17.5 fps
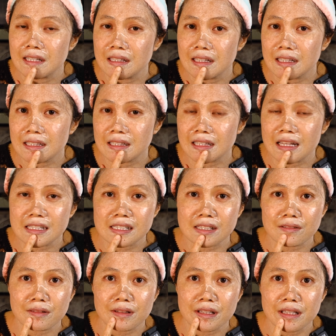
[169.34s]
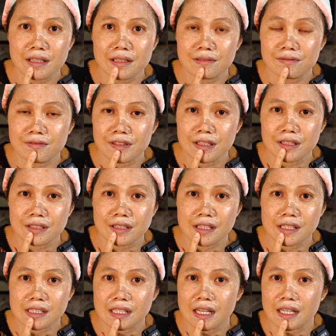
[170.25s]
It doesn't really feel
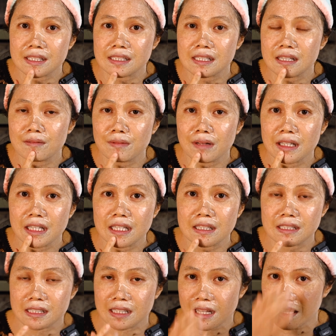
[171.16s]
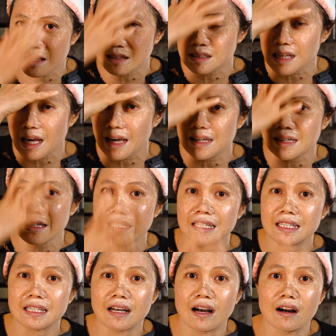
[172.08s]
disgusting, but it's like
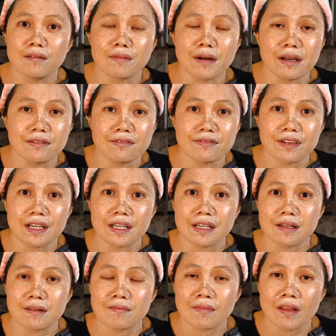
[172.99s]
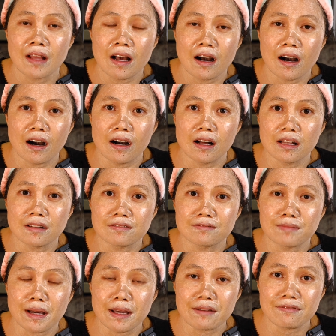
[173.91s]
tightening all
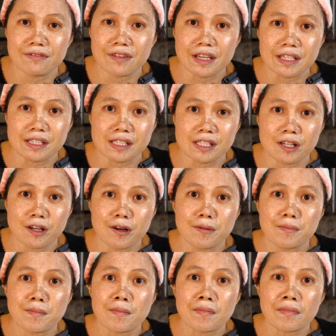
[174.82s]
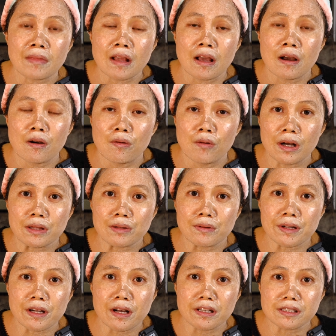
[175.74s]
of my face. So what
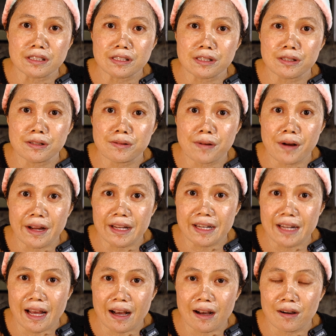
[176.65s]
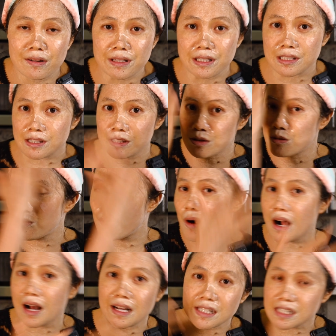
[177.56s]
we're going to do right now is to
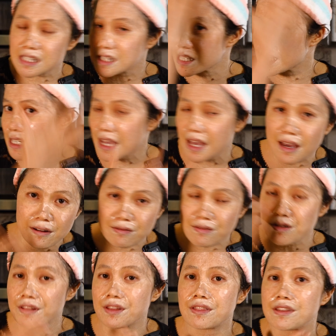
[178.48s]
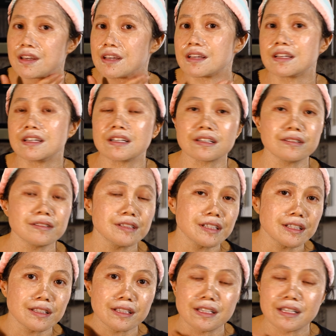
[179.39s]
wash everything,
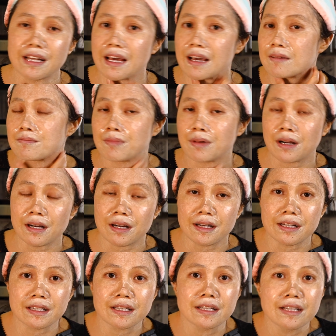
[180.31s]
including the neck part.